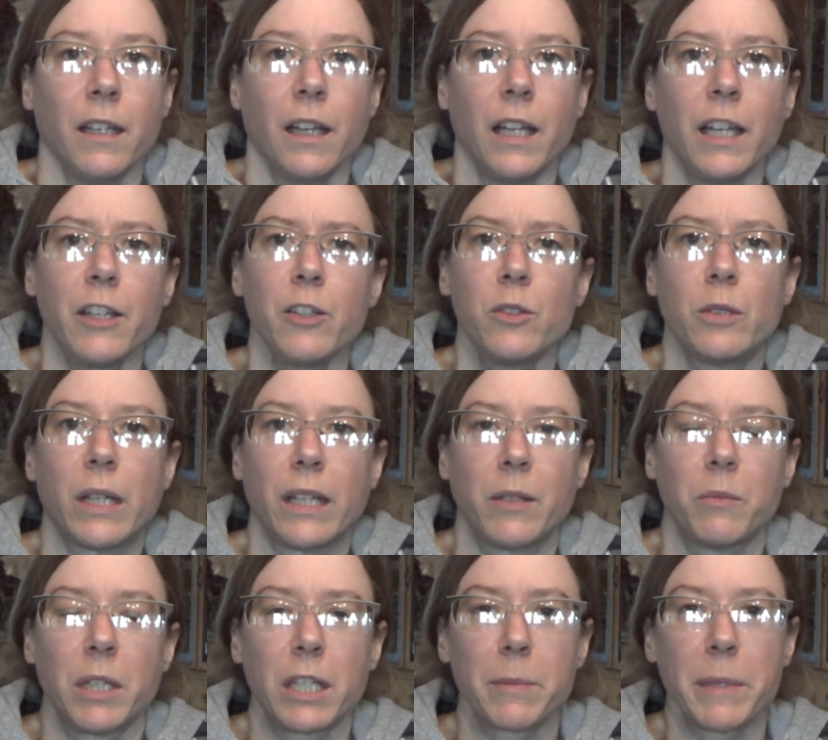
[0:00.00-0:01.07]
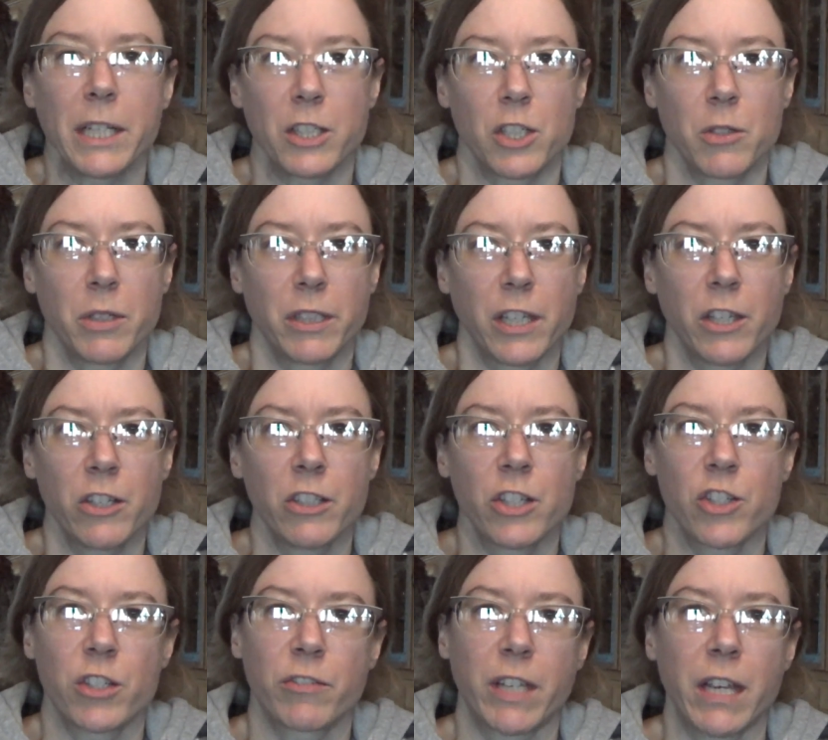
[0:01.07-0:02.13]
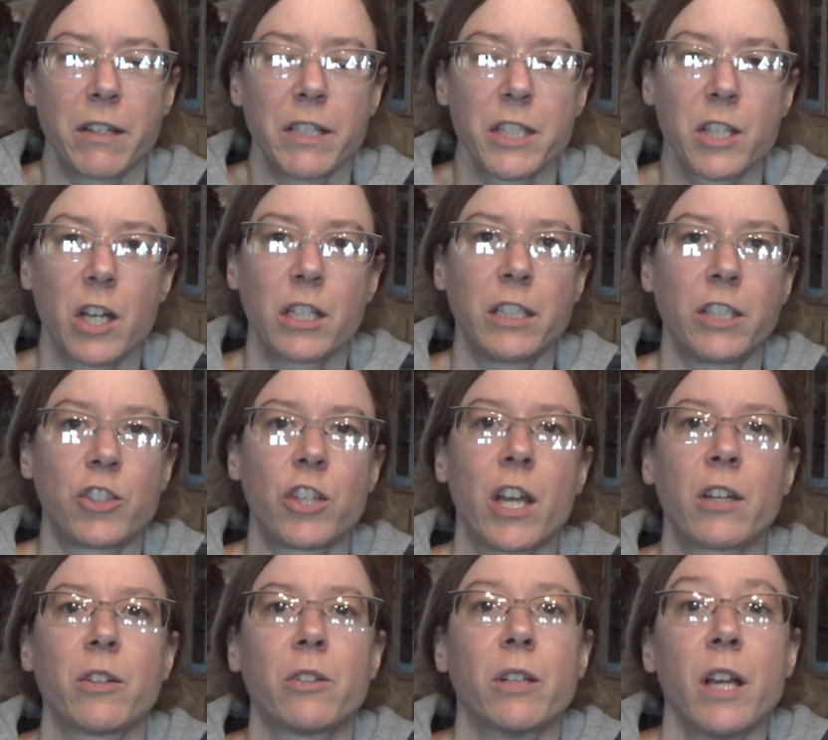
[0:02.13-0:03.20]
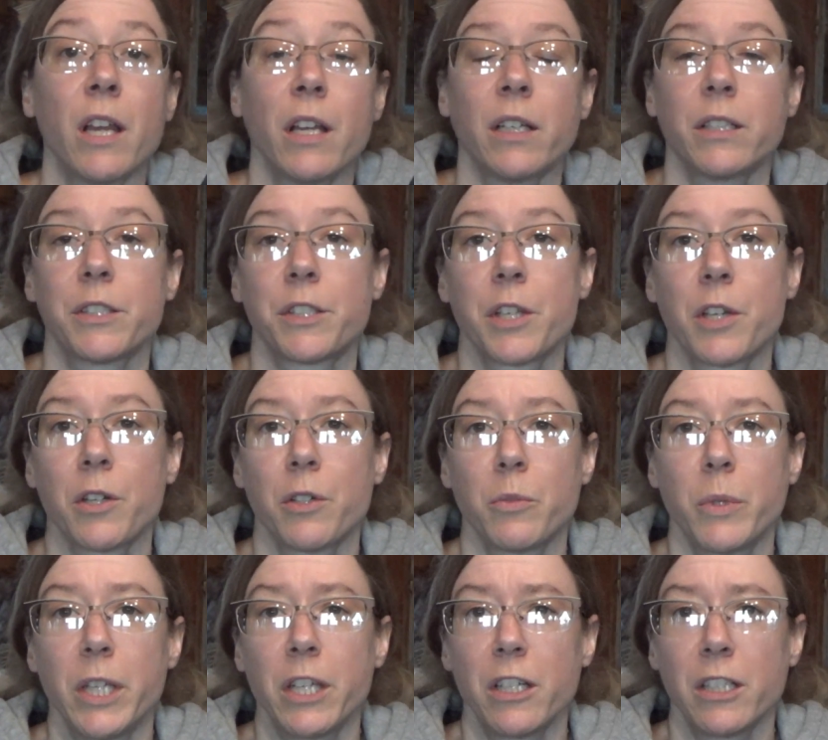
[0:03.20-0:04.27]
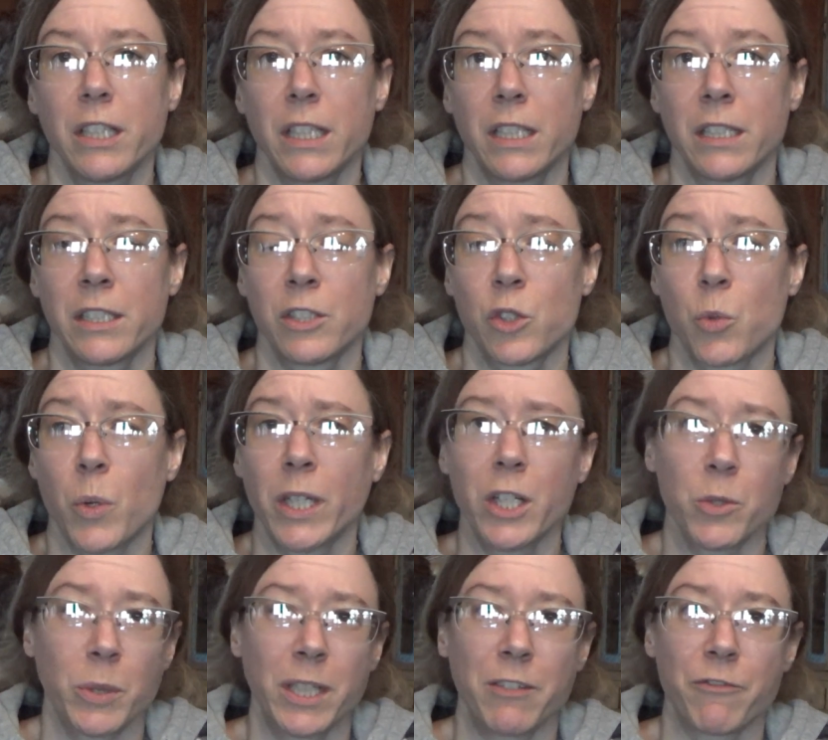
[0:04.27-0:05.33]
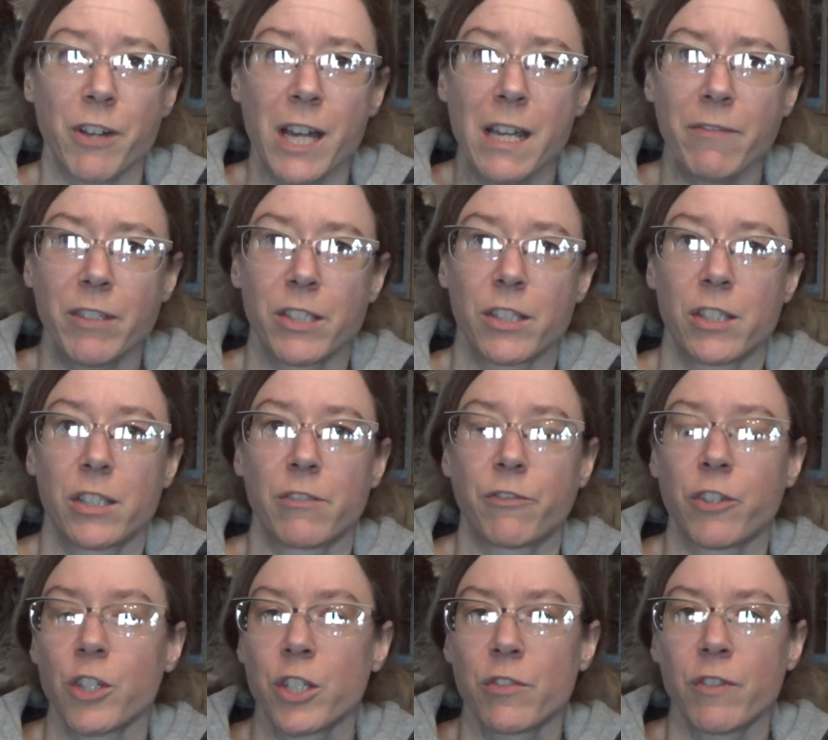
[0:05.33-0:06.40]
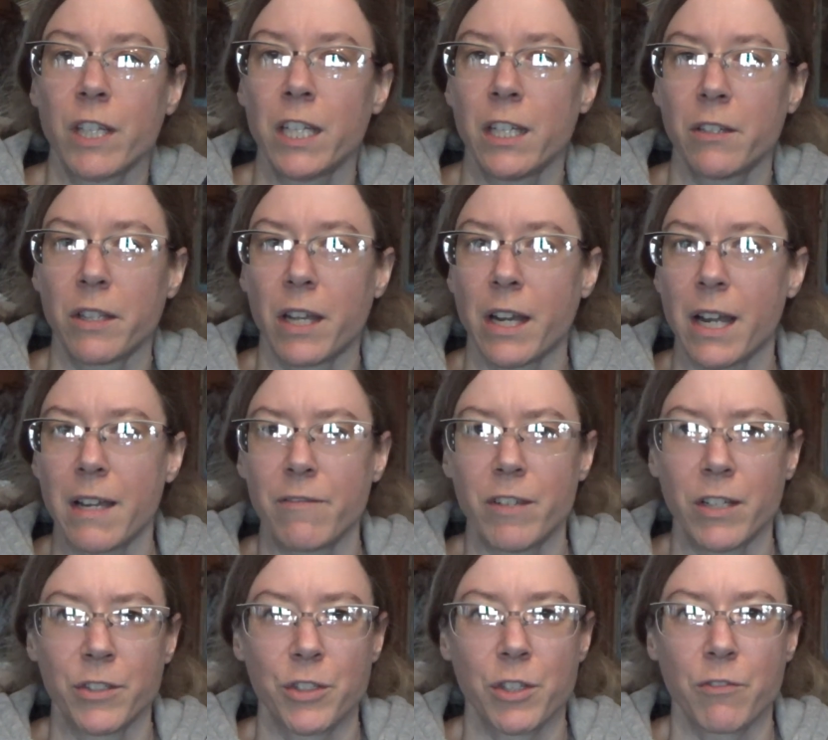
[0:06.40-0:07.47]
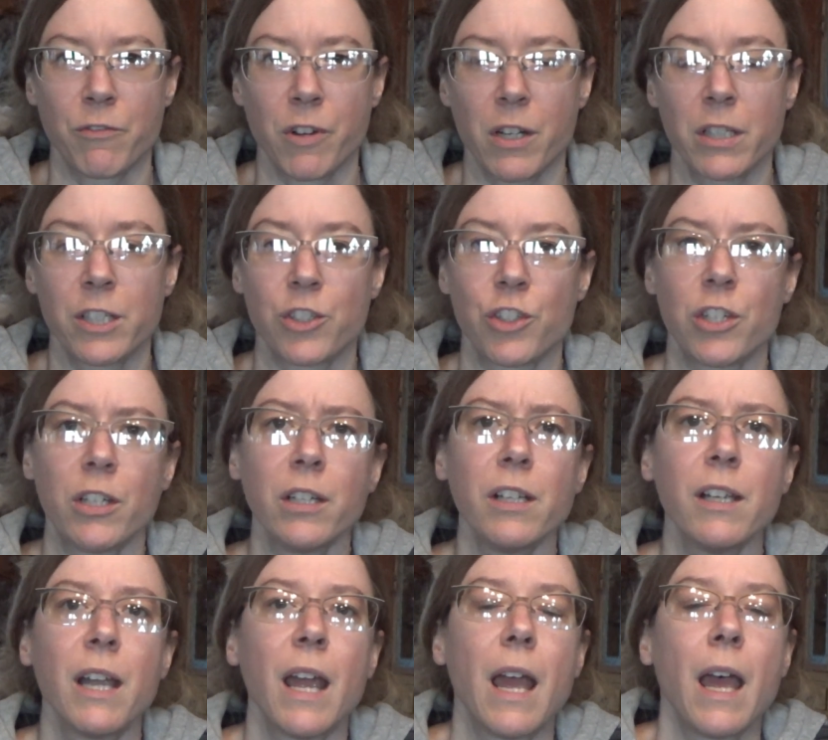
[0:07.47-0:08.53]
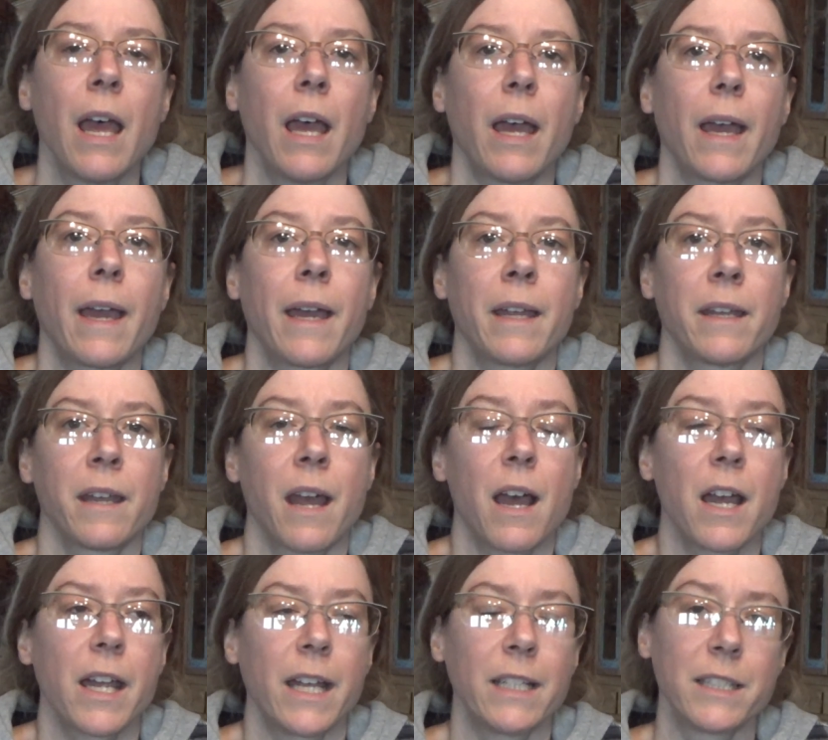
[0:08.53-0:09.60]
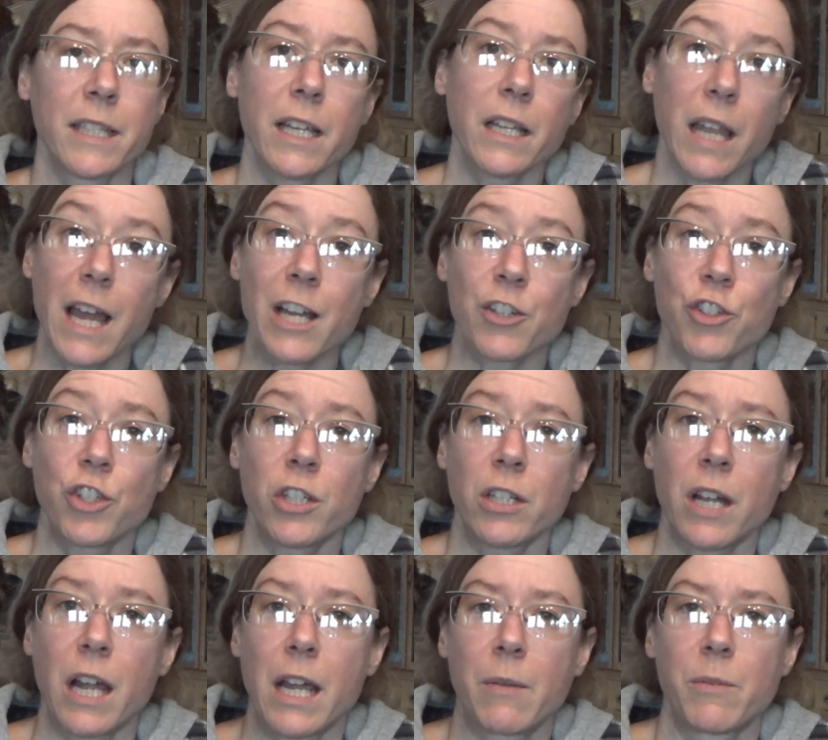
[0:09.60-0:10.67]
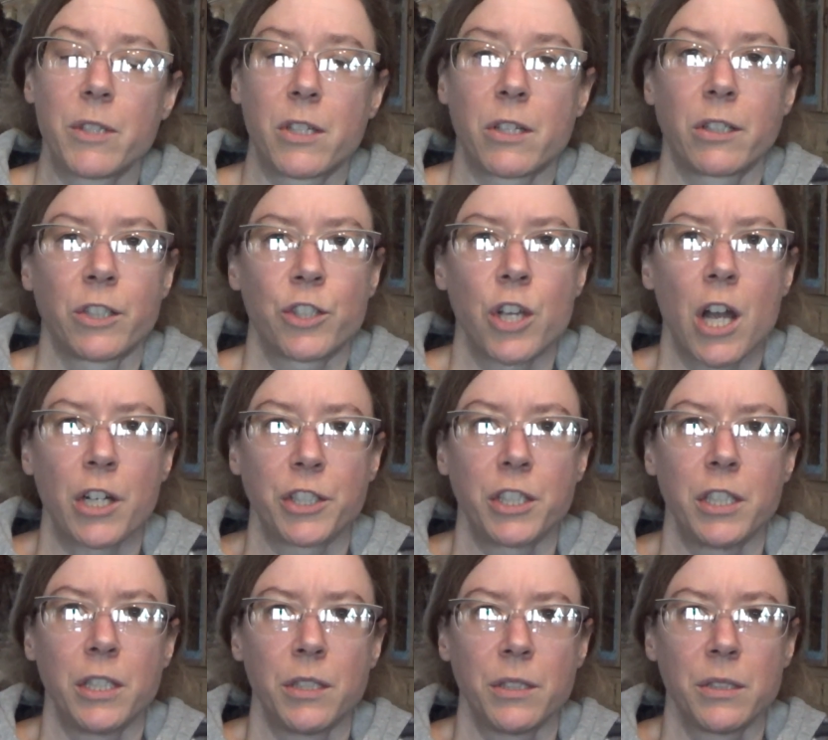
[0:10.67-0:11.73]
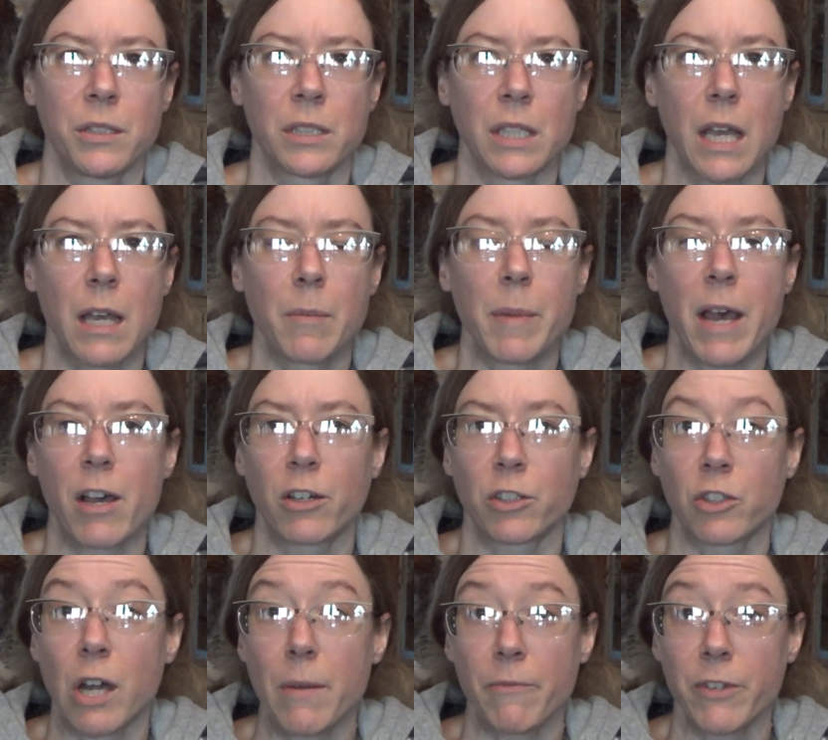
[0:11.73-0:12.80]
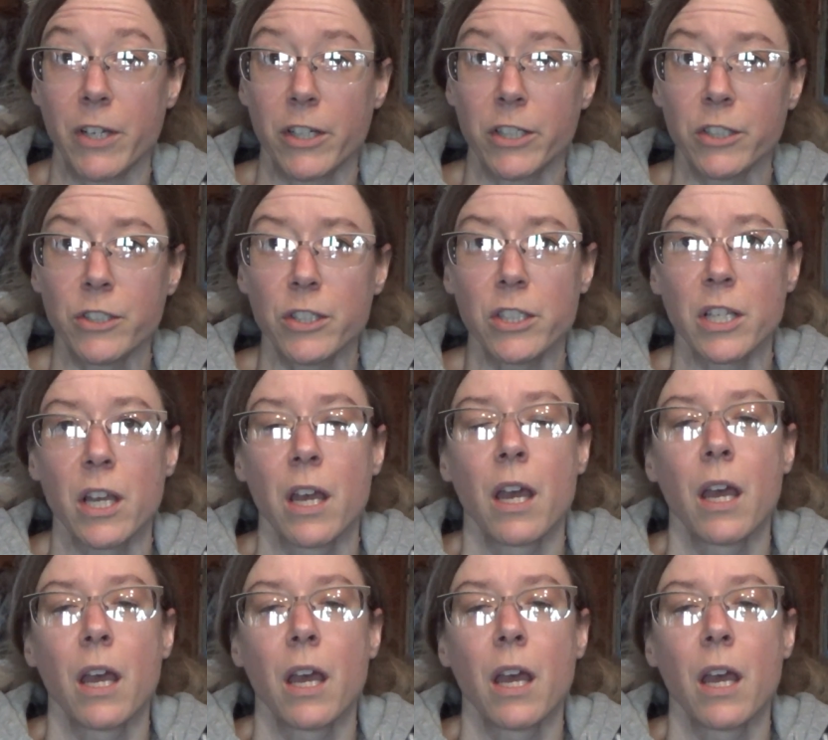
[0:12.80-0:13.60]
Hello, and welcome back to another edition of Carrie's Gardening Channel. So we are in 2025. This is the first video that I've done so far this year. And I had said last year I was going to talk to you about crop failures.